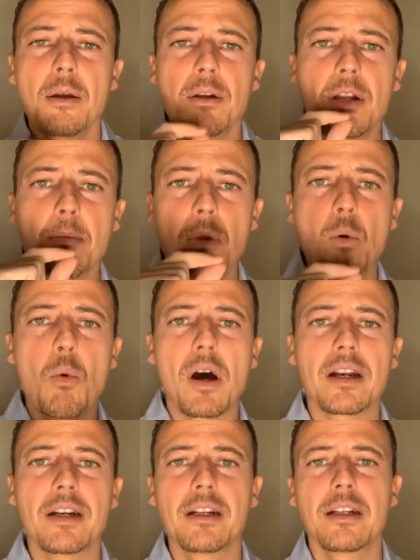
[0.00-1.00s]
Number one,
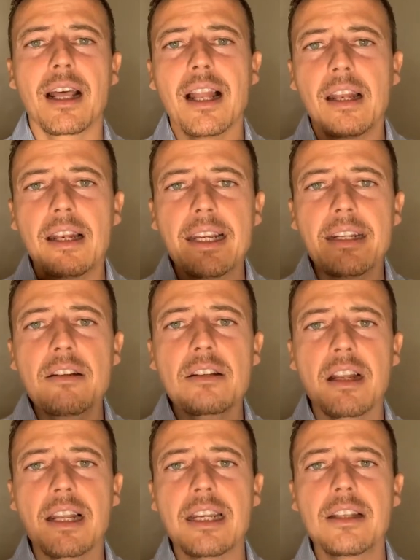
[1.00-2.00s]
leaders
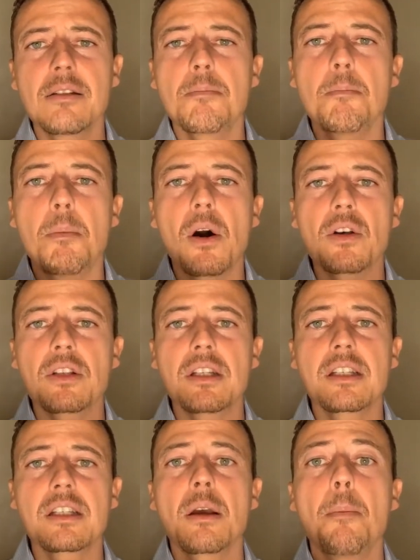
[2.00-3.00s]
lead,
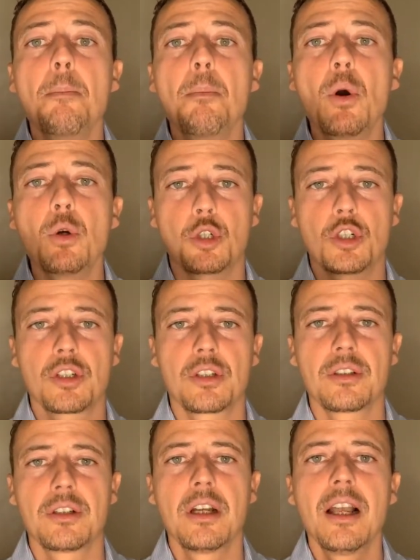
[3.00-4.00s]
bosses push.
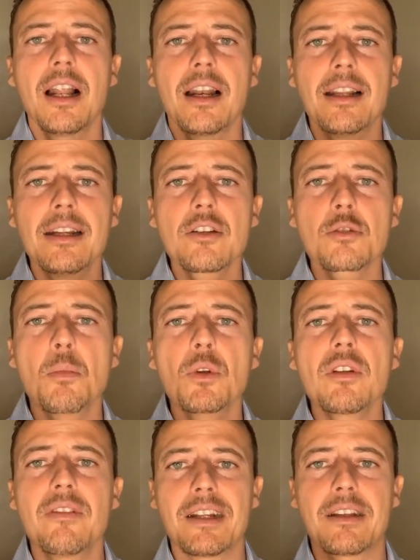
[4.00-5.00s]
Leaders
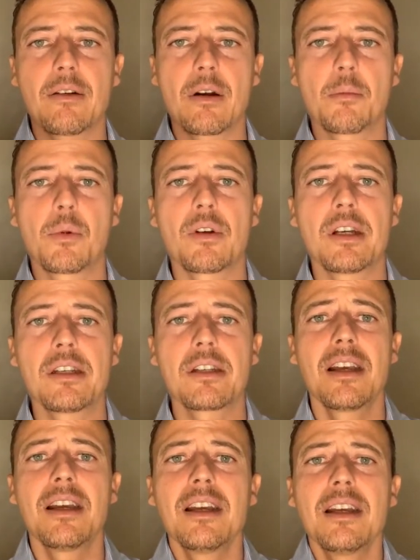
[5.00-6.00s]
motivate their employees.
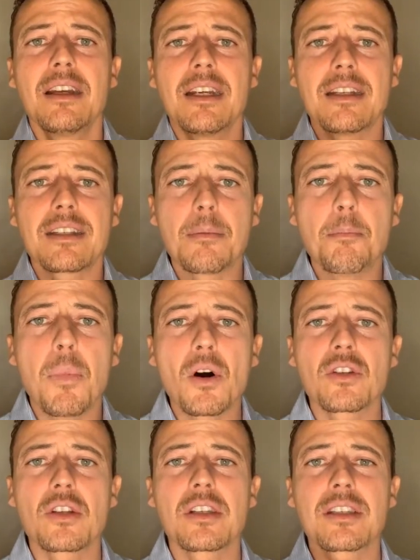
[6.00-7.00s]
Instead,
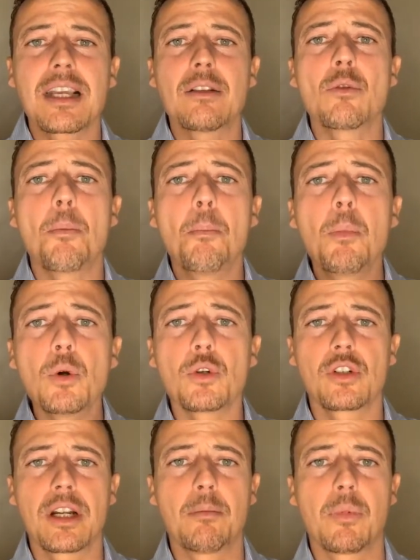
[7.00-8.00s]
bosses tend to push
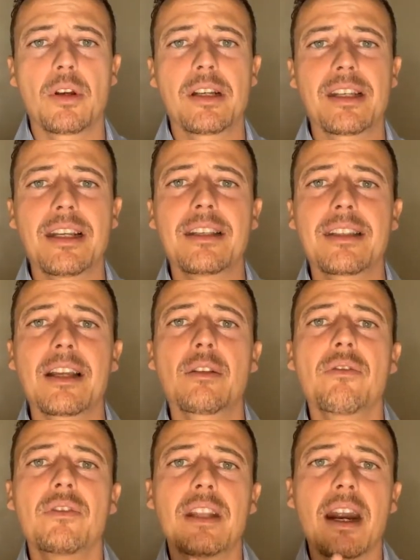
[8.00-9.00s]
employees instead of
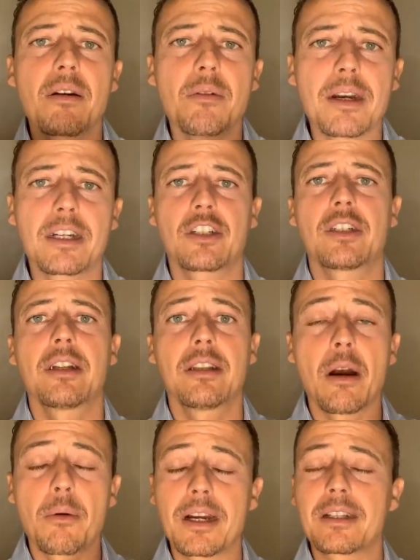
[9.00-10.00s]
direction,
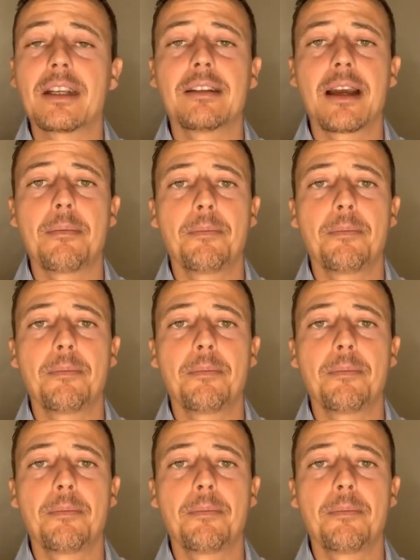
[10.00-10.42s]
directing them.